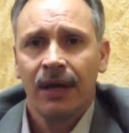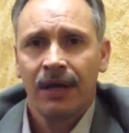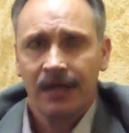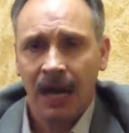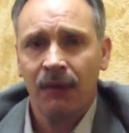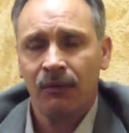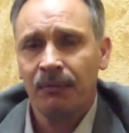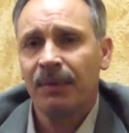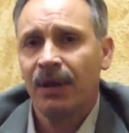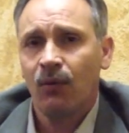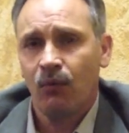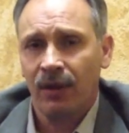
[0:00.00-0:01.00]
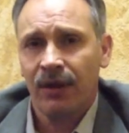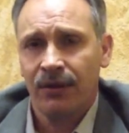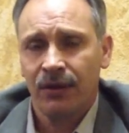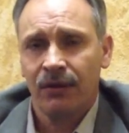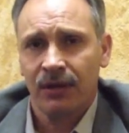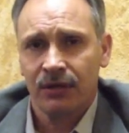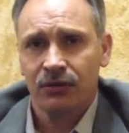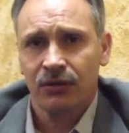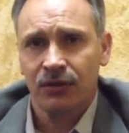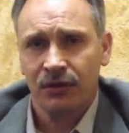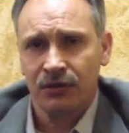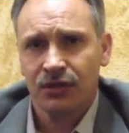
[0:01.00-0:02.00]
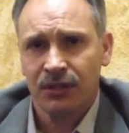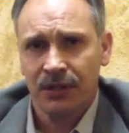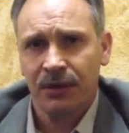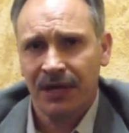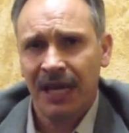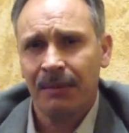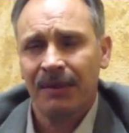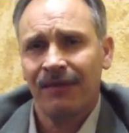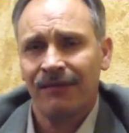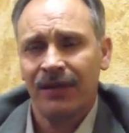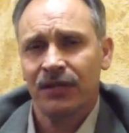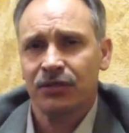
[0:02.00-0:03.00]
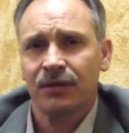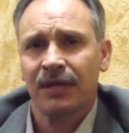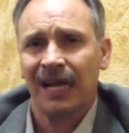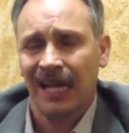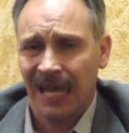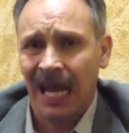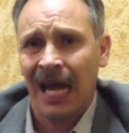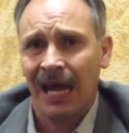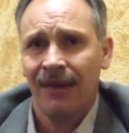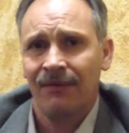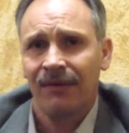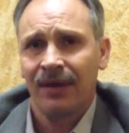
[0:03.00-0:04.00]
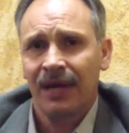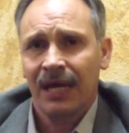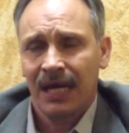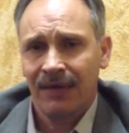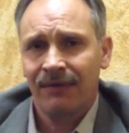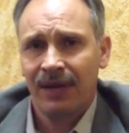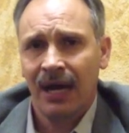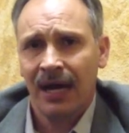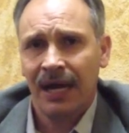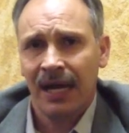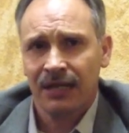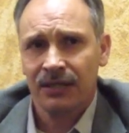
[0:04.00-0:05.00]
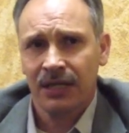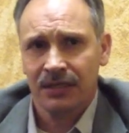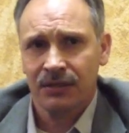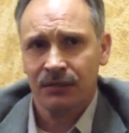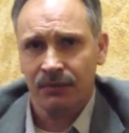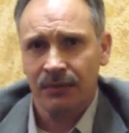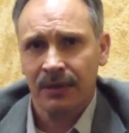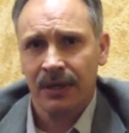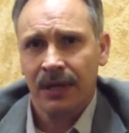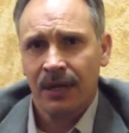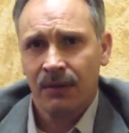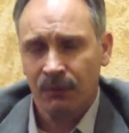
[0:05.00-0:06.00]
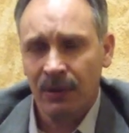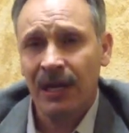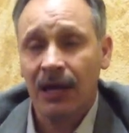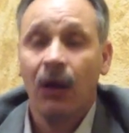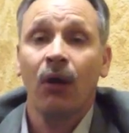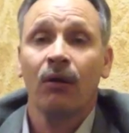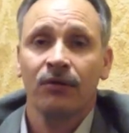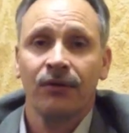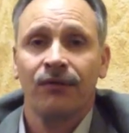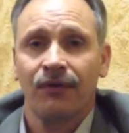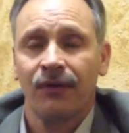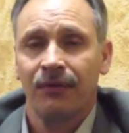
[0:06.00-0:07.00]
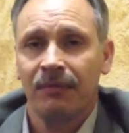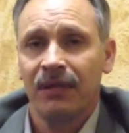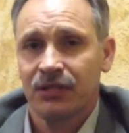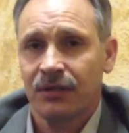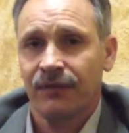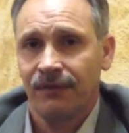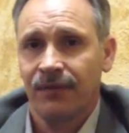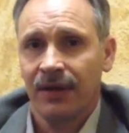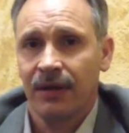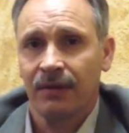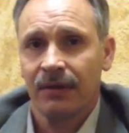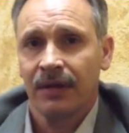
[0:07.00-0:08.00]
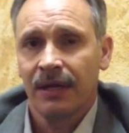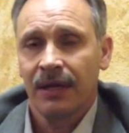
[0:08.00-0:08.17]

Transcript: God will be with you. And so you keep that vision alive if God has really called you for the mission field.